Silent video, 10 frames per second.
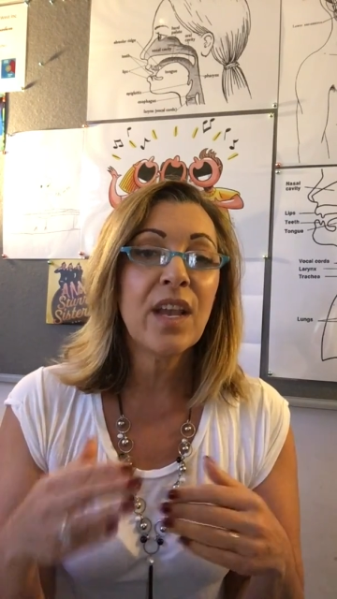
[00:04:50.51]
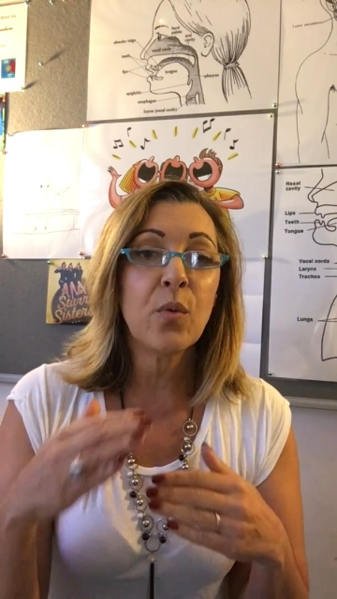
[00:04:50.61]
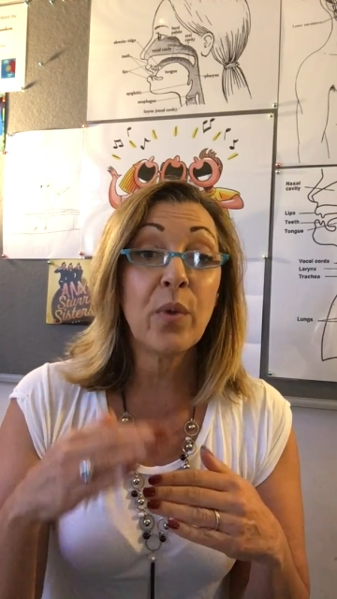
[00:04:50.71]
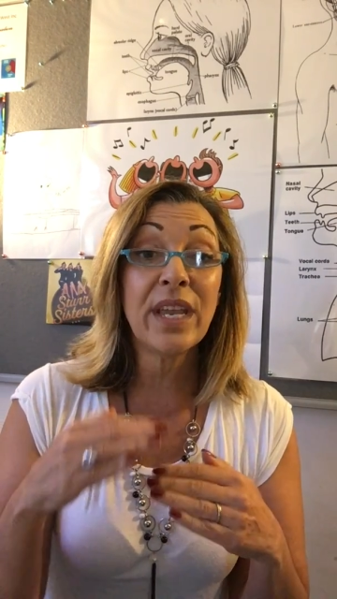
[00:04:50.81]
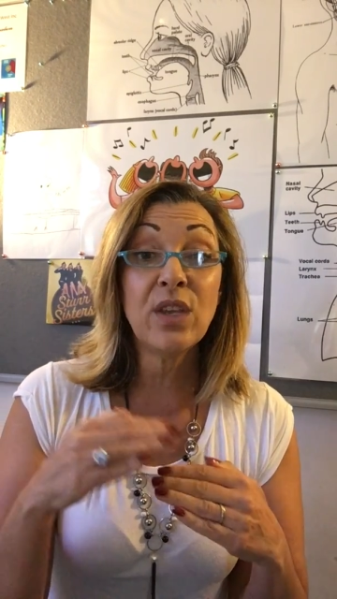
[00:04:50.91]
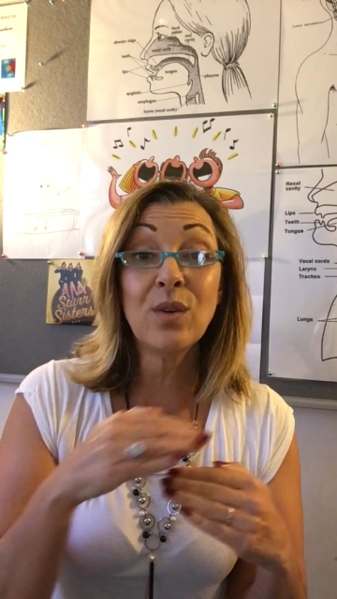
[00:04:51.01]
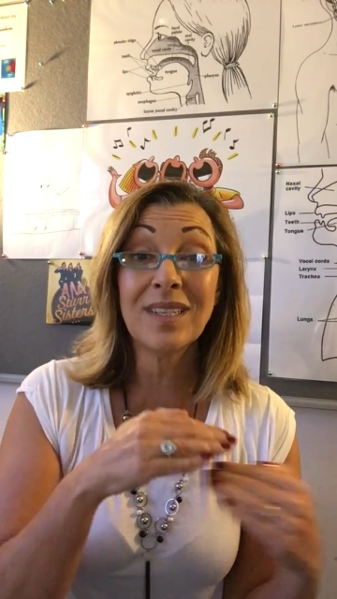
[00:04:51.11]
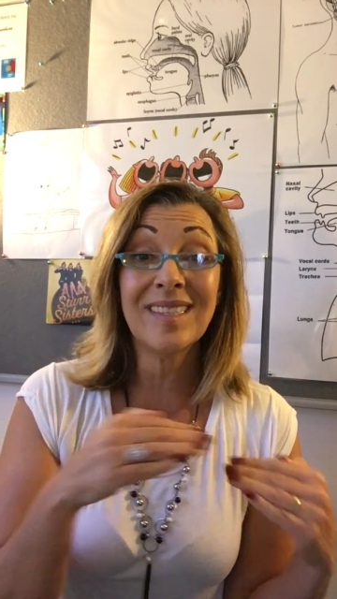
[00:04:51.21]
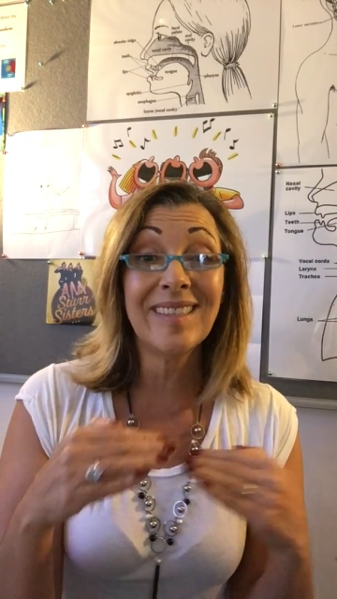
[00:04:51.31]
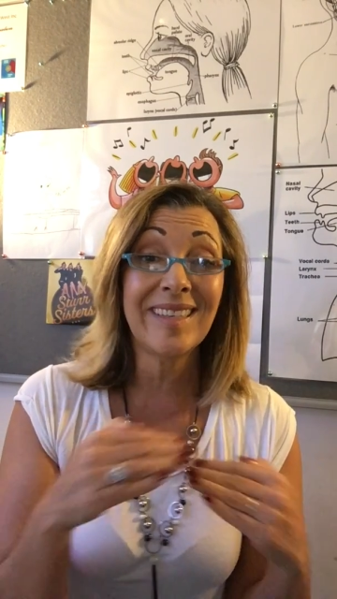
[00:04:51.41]
where you
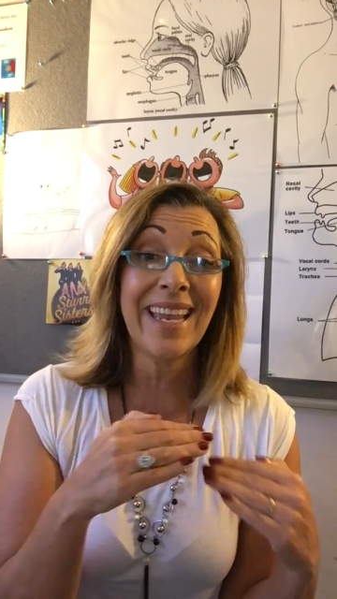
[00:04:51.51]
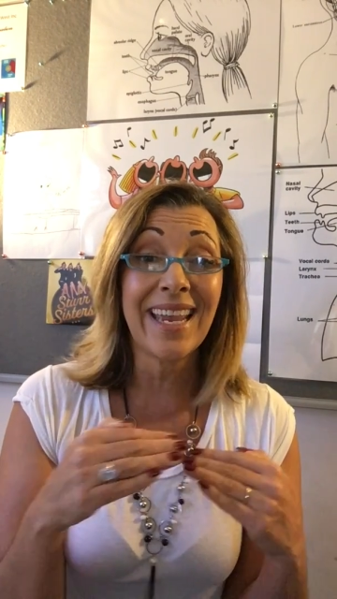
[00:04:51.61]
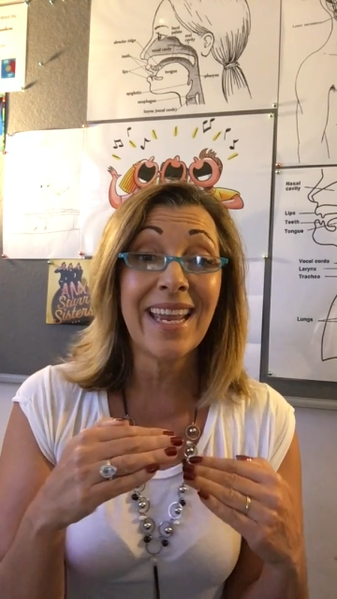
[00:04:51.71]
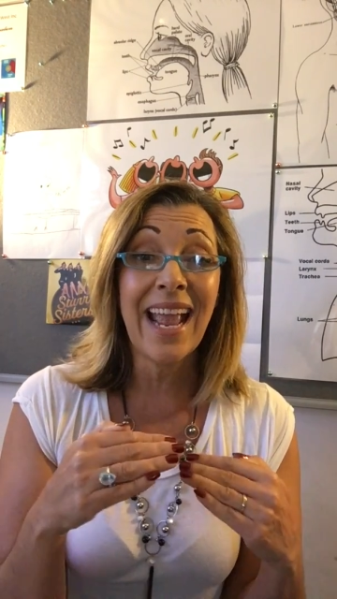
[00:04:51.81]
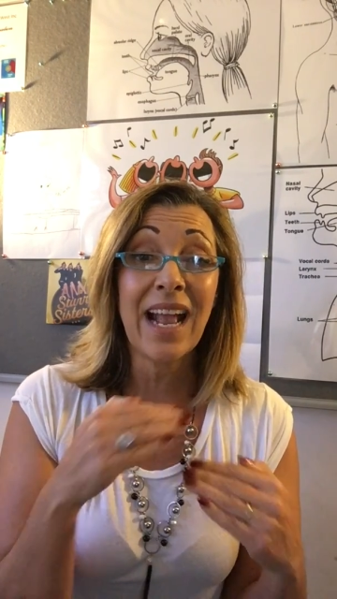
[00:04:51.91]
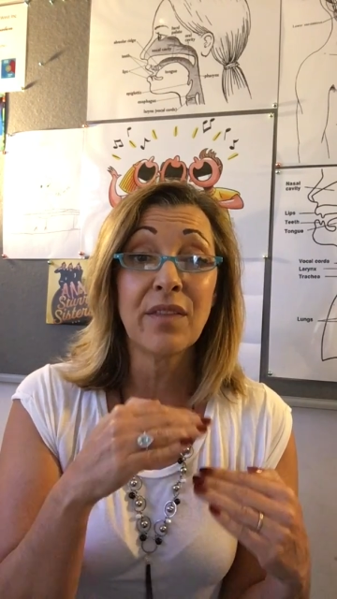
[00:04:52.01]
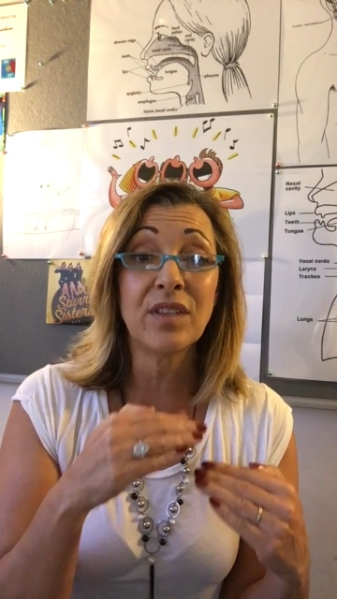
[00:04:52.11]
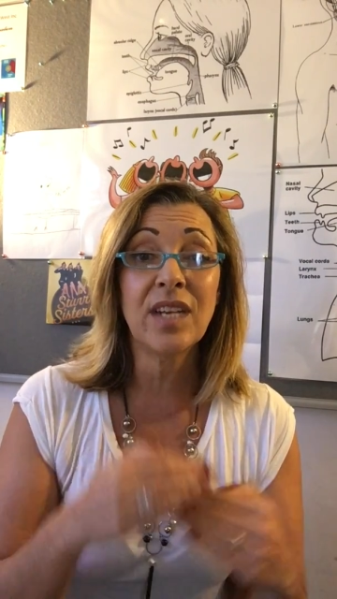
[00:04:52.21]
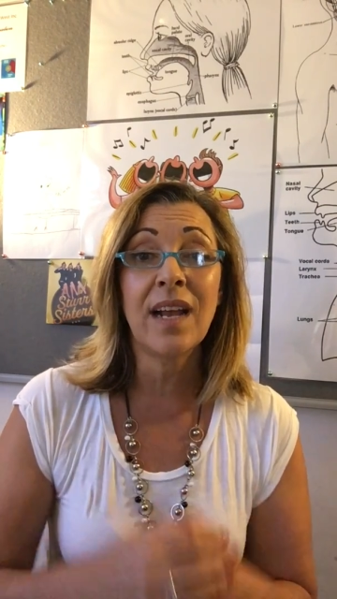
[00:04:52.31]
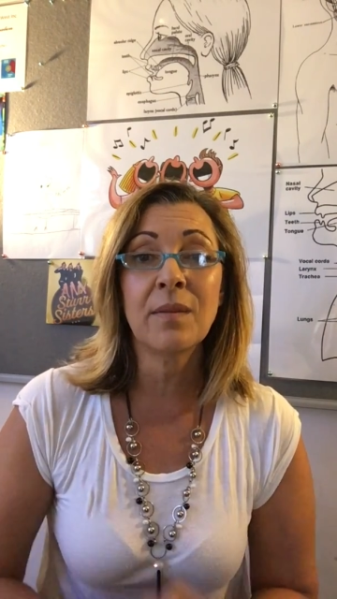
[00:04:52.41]
can see how the
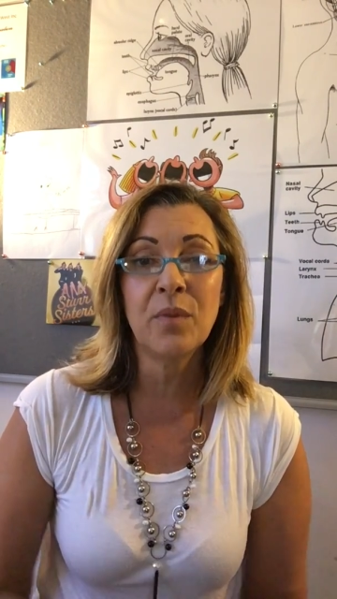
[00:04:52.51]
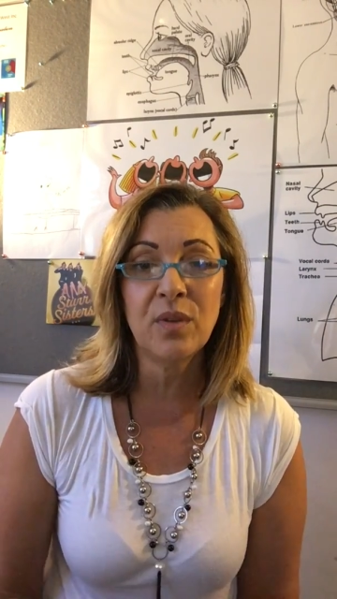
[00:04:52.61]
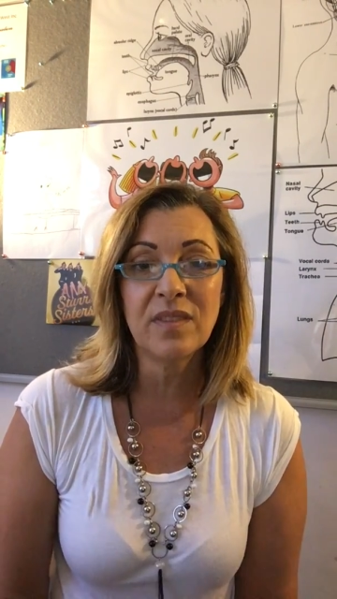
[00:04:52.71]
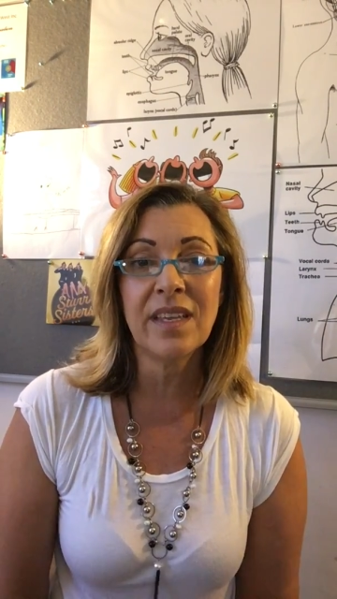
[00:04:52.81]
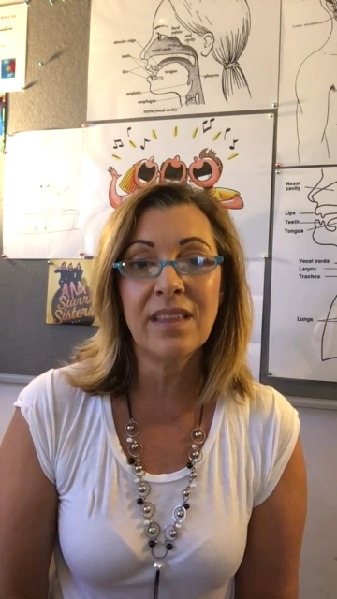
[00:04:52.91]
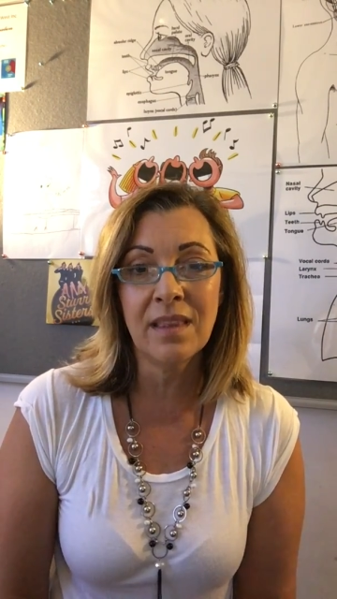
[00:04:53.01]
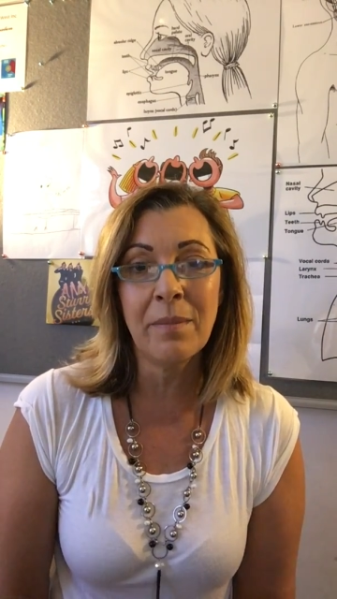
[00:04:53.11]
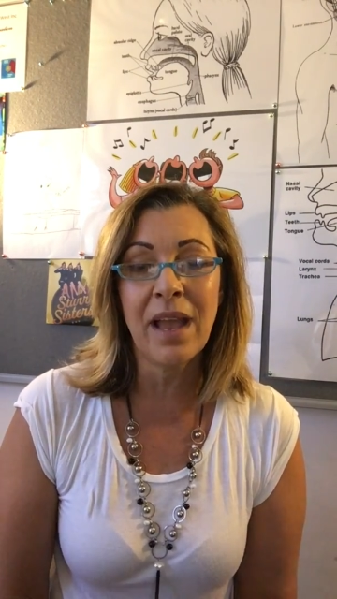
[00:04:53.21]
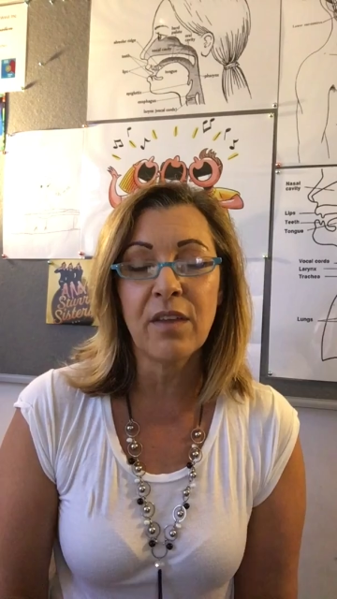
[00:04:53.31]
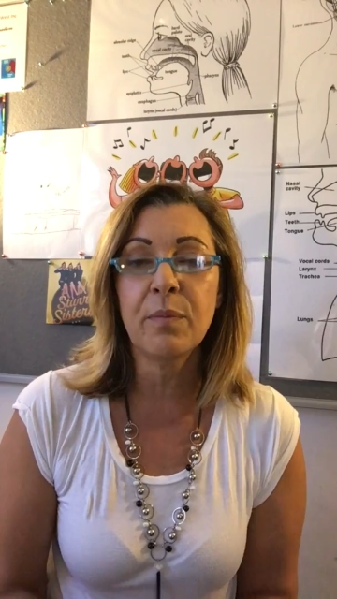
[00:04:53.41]
tongue moves in the mouth.